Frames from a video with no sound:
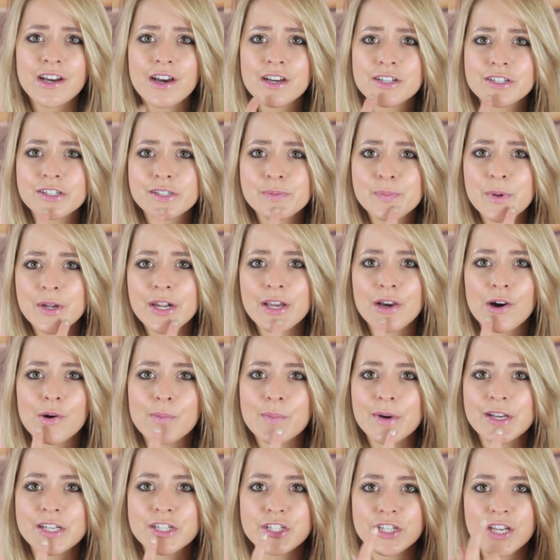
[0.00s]
I just put it
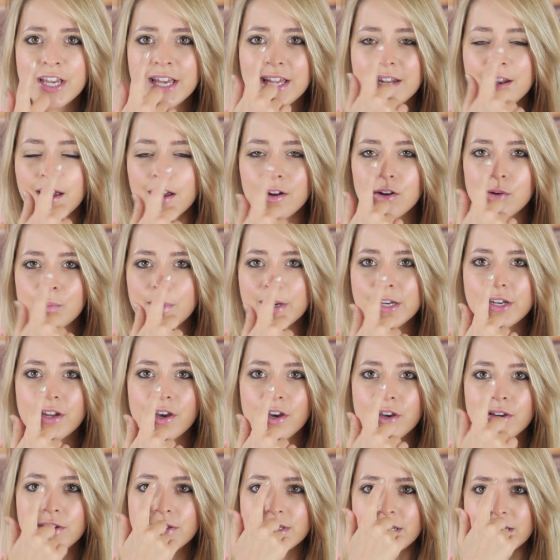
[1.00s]
on my chin and on my
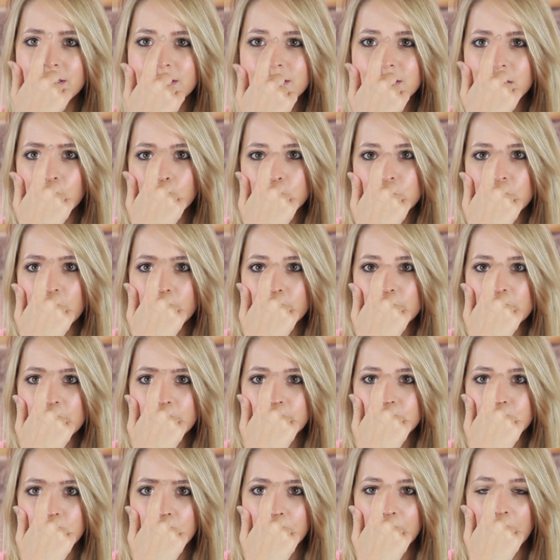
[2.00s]
nose and sometimes
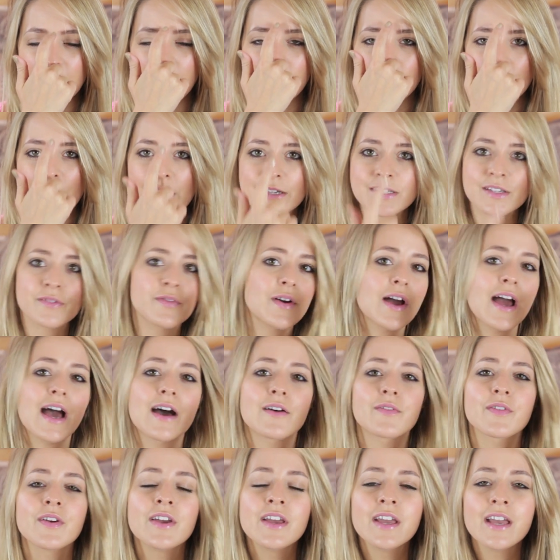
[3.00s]
in between my eyebrows if I
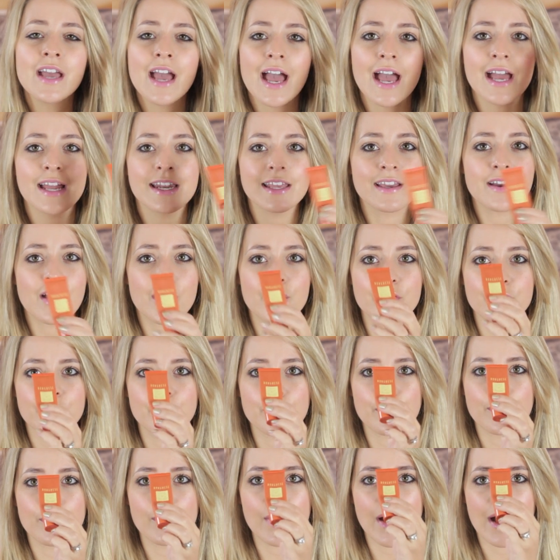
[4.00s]
have any
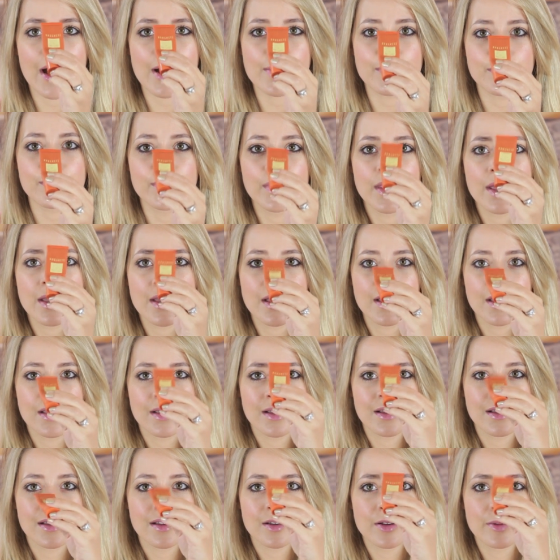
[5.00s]
kind of
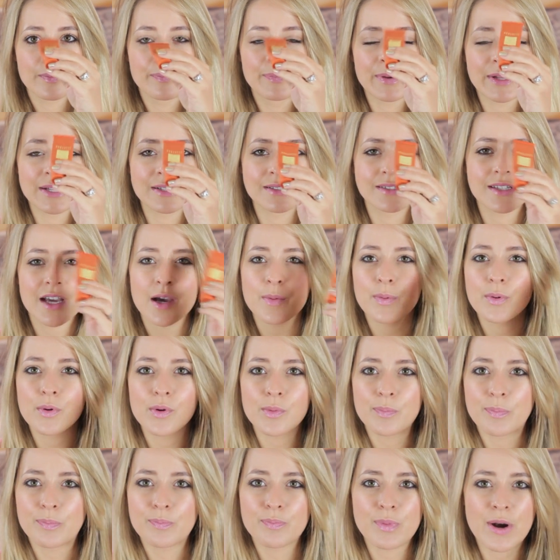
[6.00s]
build up
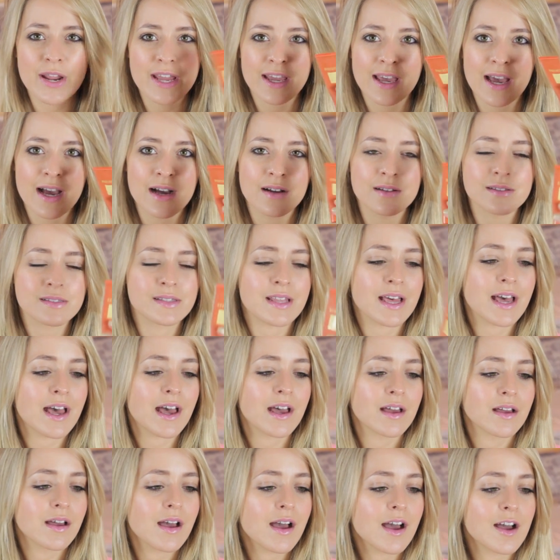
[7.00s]
or breakouts
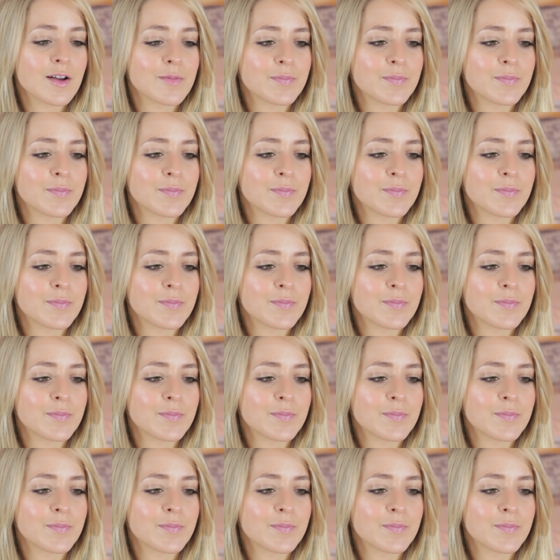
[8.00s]
there.